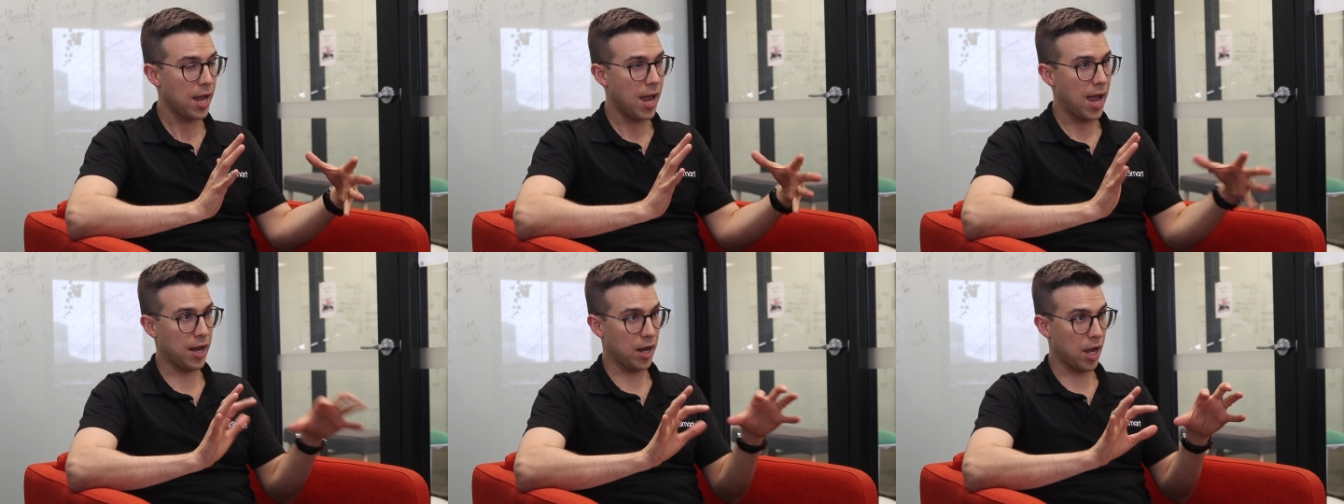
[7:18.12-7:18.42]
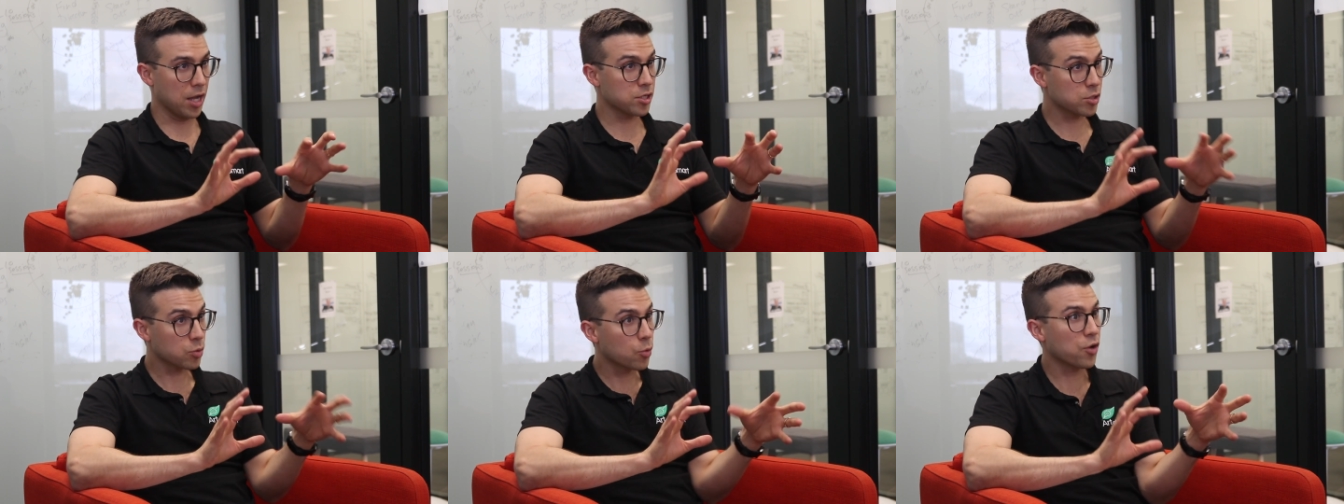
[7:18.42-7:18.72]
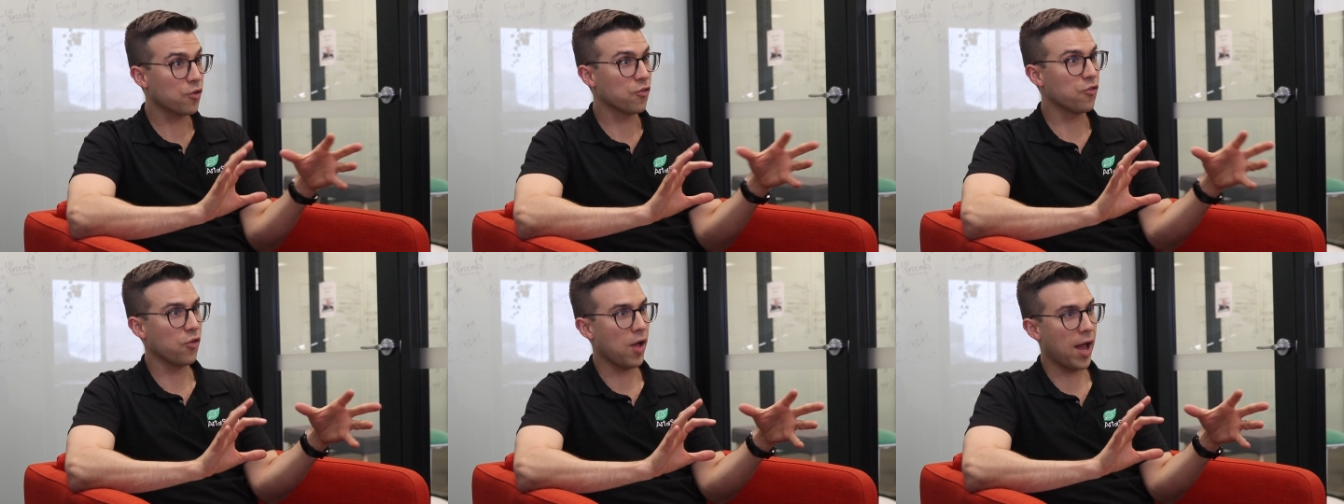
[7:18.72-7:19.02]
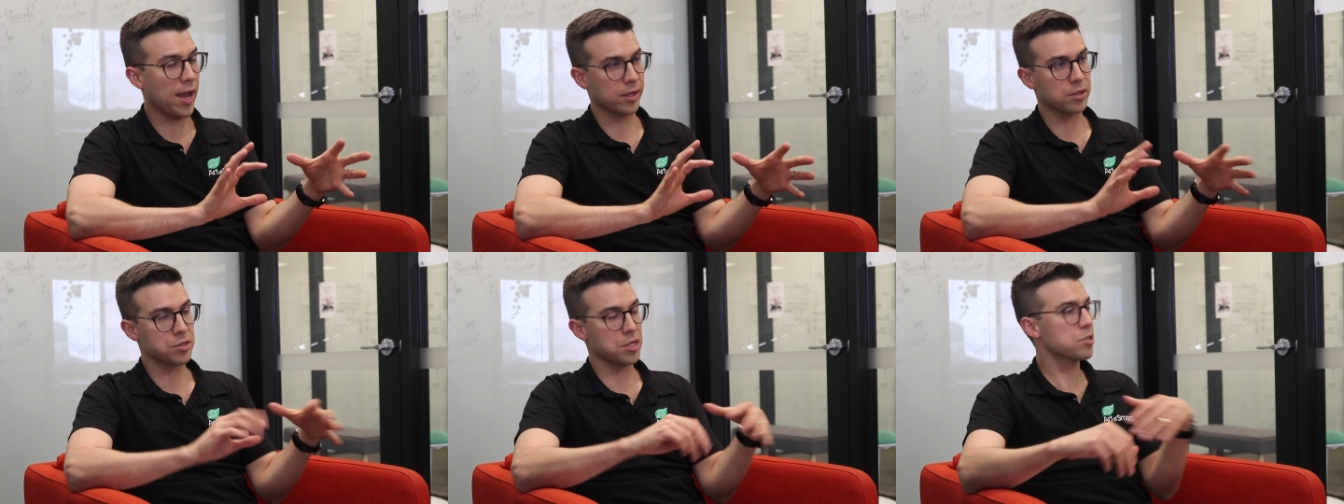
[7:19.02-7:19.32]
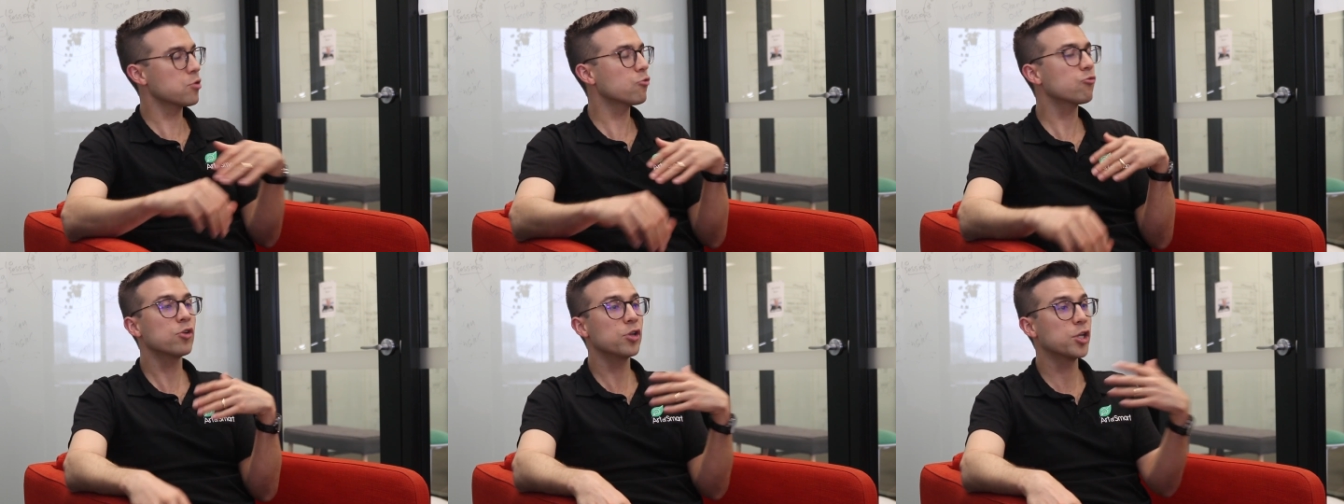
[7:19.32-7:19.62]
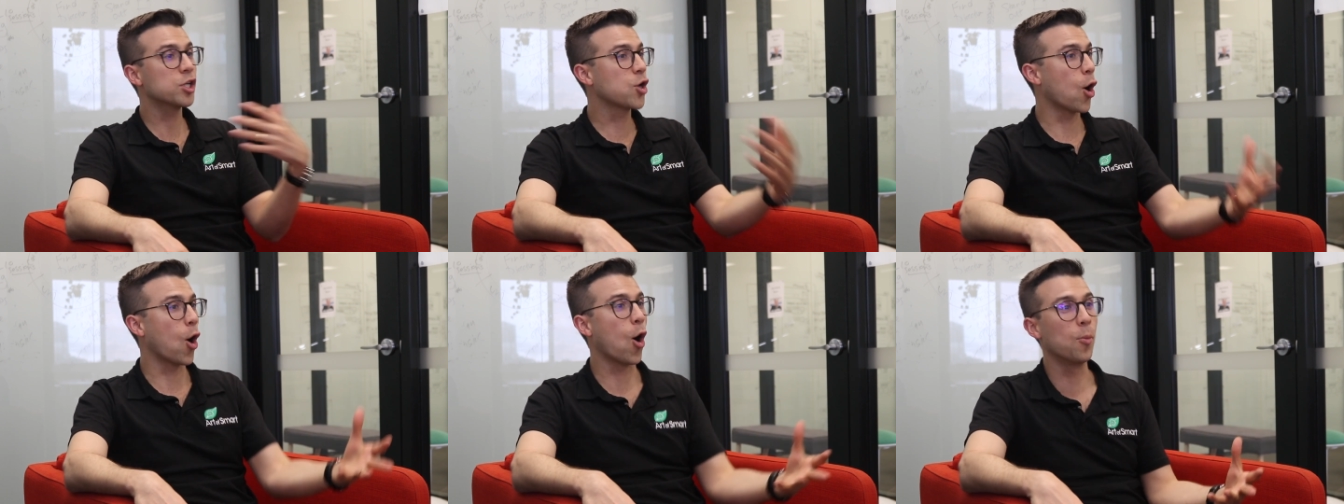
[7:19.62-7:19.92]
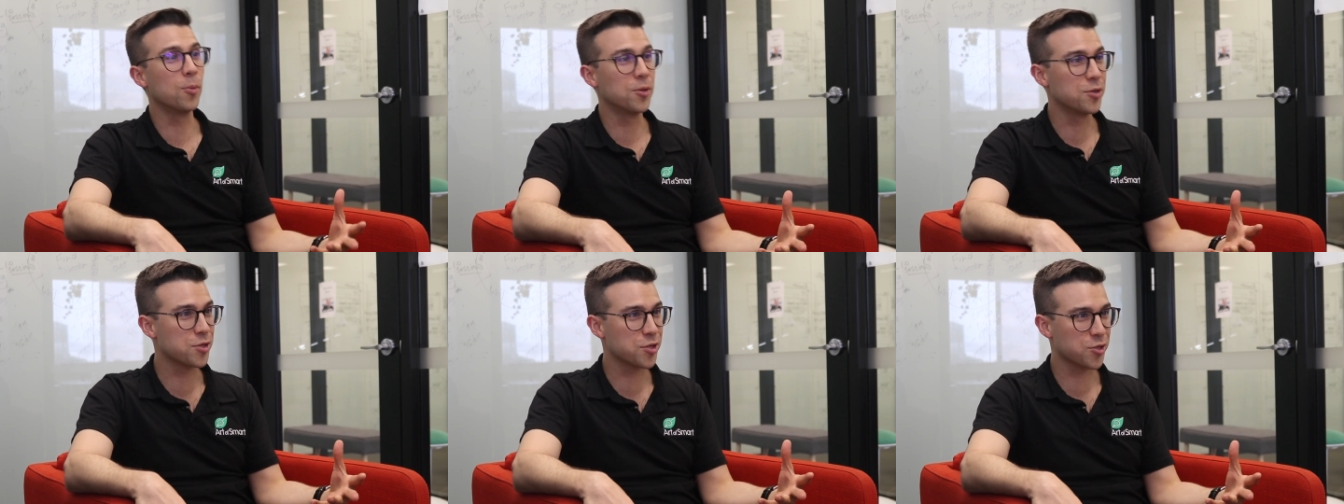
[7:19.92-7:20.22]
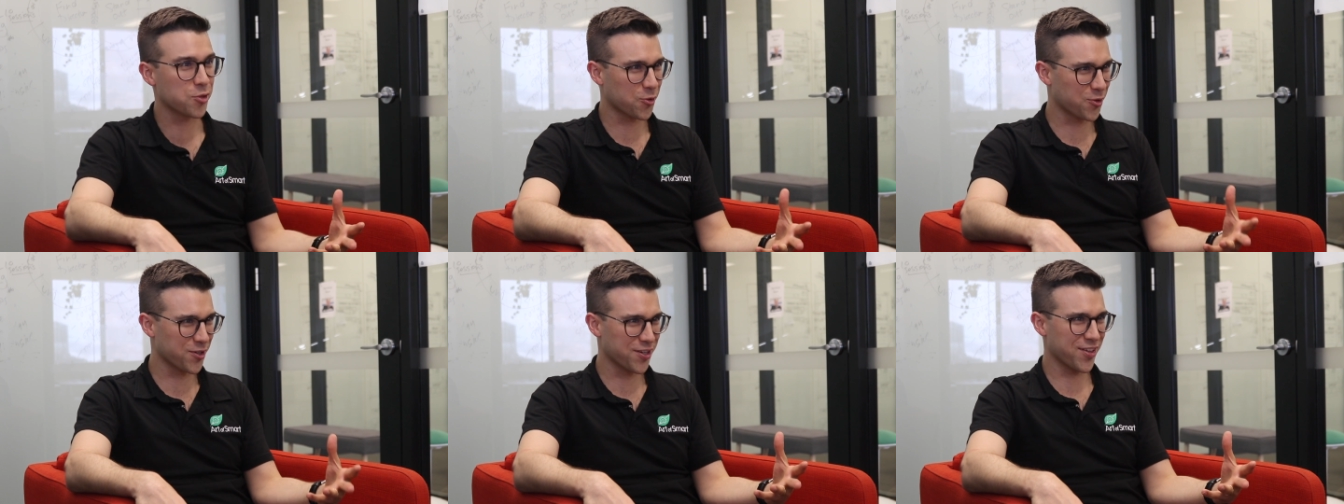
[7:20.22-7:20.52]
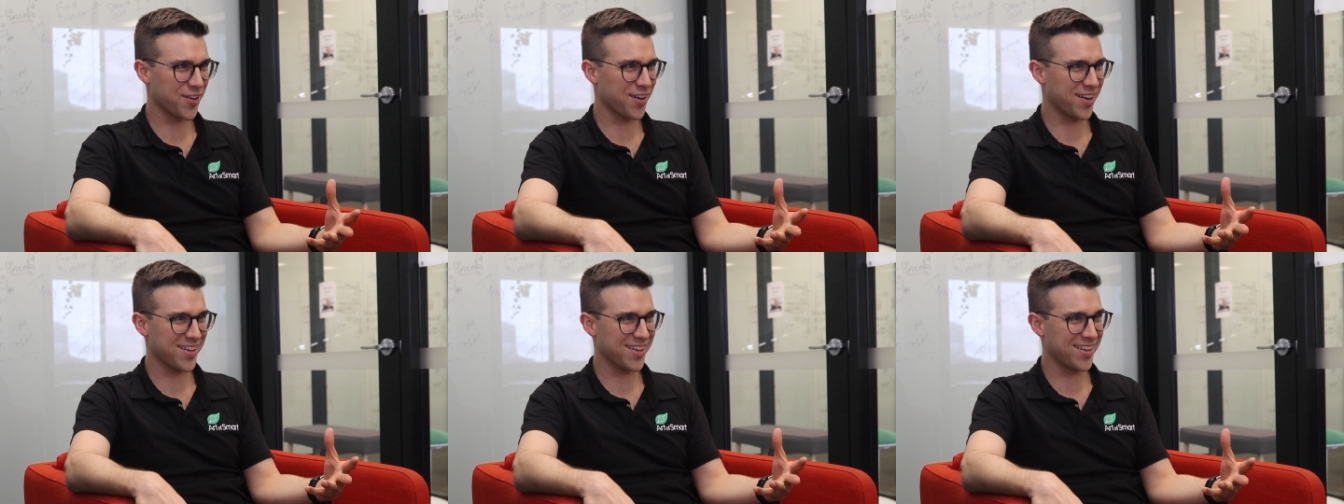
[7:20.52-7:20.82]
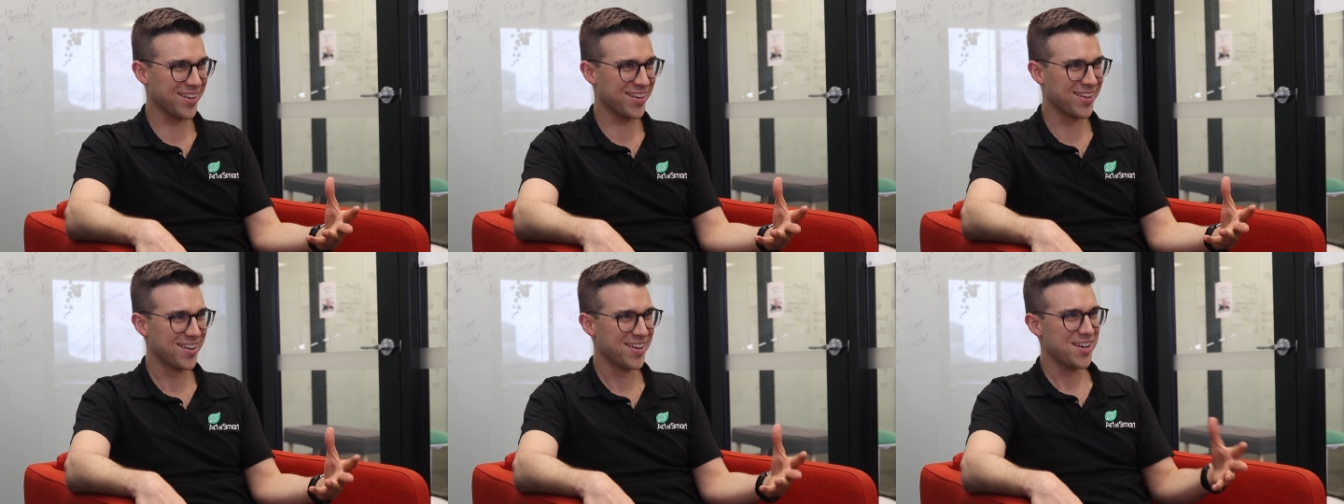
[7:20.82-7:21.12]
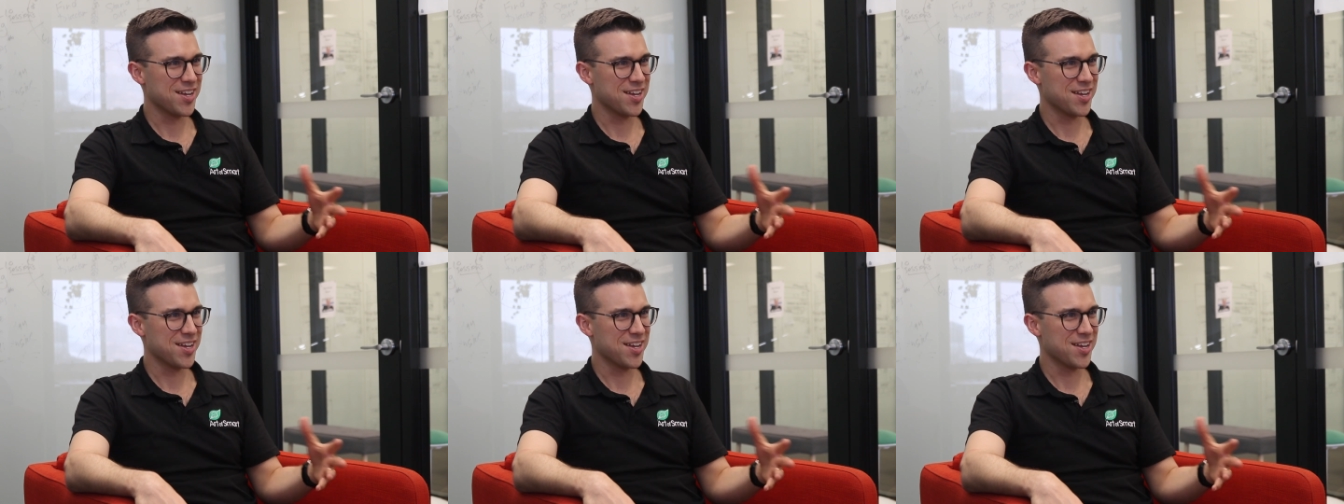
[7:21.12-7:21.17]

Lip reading: And I just want to flag, because that's a really common story that I hear,